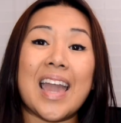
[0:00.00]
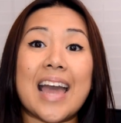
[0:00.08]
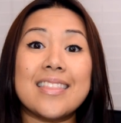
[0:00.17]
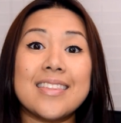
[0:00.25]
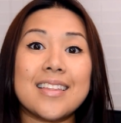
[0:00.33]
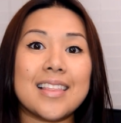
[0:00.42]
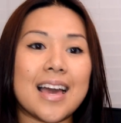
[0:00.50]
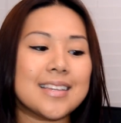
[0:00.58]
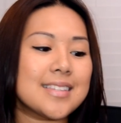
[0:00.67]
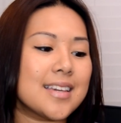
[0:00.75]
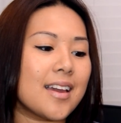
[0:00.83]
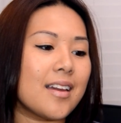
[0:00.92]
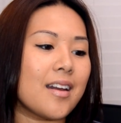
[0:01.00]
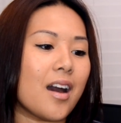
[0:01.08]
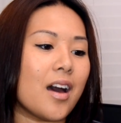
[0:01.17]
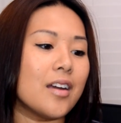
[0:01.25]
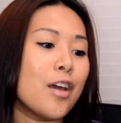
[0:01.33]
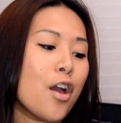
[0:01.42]
And then the last thing I
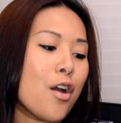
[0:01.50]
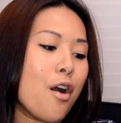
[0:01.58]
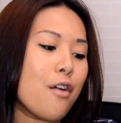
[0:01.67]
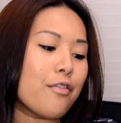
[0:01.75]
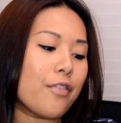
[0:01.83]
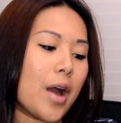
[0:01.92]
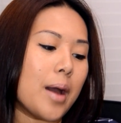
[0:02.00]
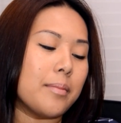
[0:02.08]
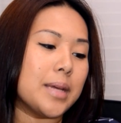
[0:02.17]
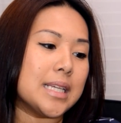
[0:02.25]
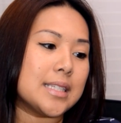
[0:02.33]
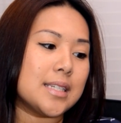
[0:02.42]
got from